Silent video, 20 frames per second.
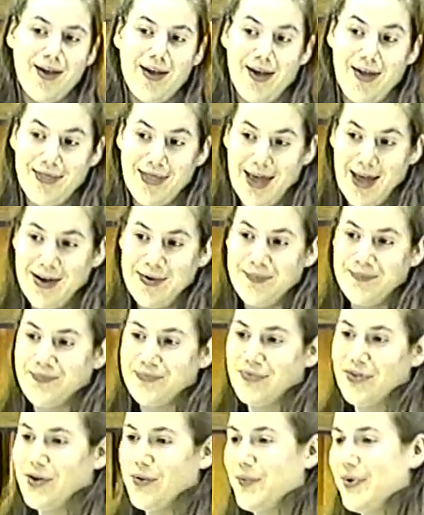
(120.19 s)
And then
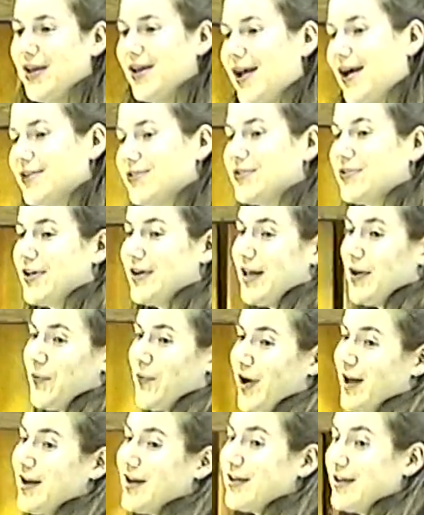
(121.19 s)
we can also look at
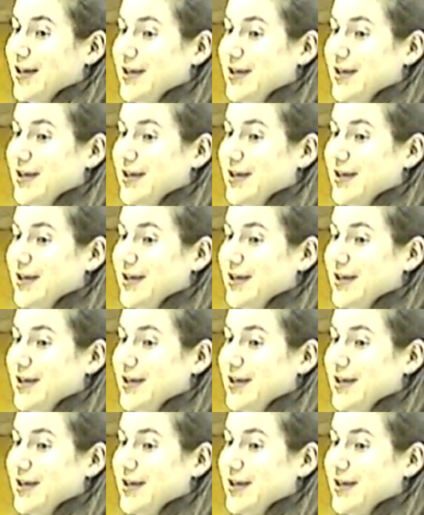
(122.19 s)
what